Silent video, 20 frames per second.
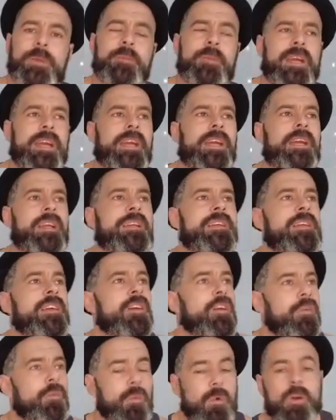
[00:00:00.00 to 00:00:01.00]
be made,
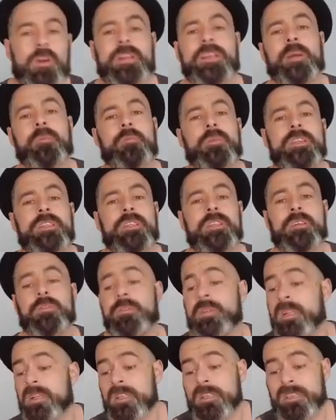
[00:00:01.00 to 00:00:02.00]
what can we
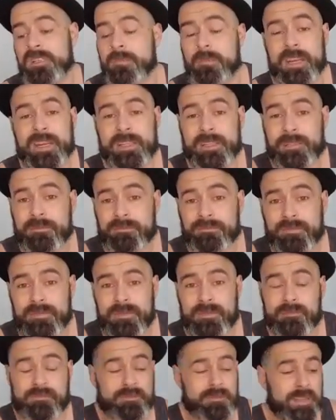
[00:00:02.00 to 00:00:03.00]
do to make
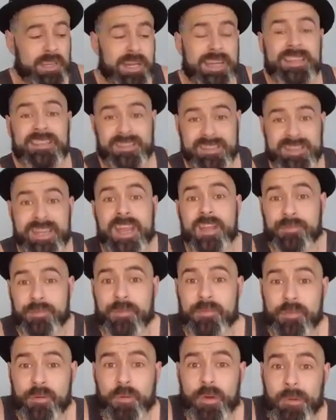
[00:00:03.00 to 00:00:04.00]
it
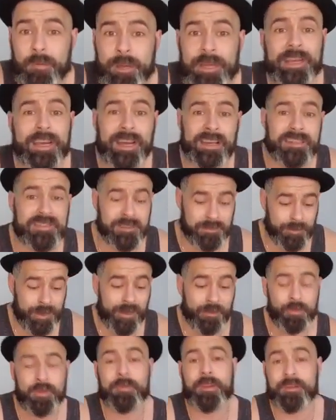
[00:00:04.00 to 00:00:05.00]
safer for women and to
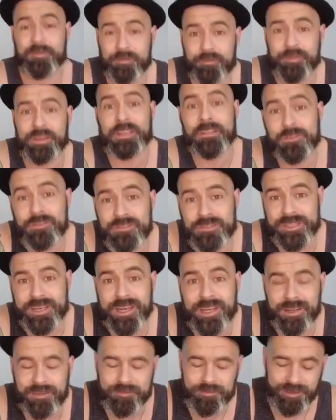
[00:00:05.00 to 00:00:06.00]
make women feel
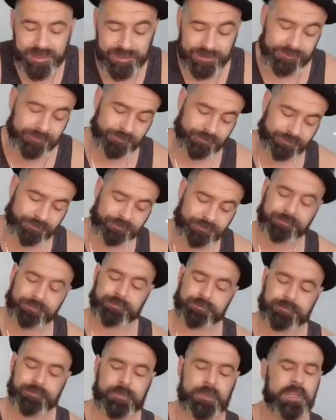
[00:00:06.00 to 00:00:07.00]
safe, right?
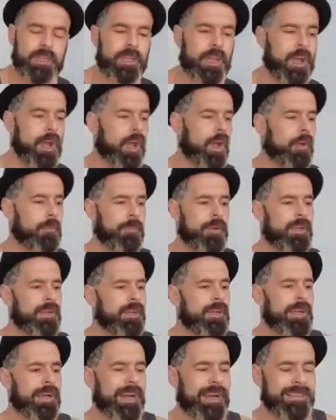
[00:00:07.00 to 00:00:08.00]

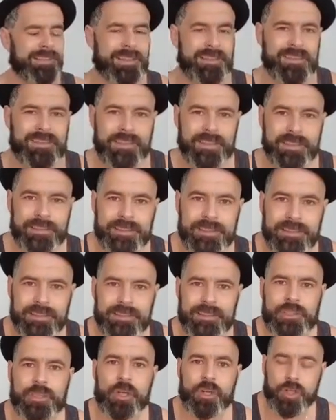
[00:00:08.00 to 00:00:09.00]
And I think
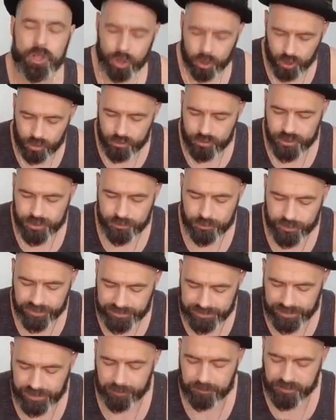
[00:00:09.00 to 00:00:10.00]
the conclusion we
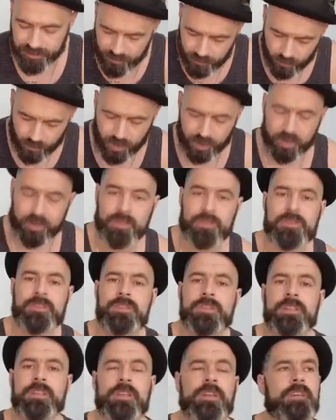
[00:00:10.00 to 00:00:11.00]
came to
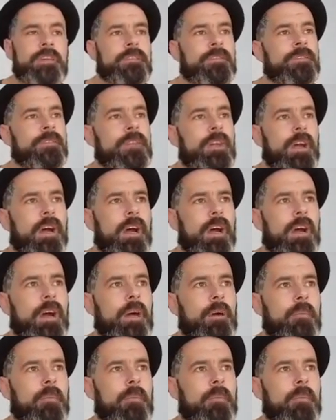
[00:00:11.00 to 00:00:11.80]
was, or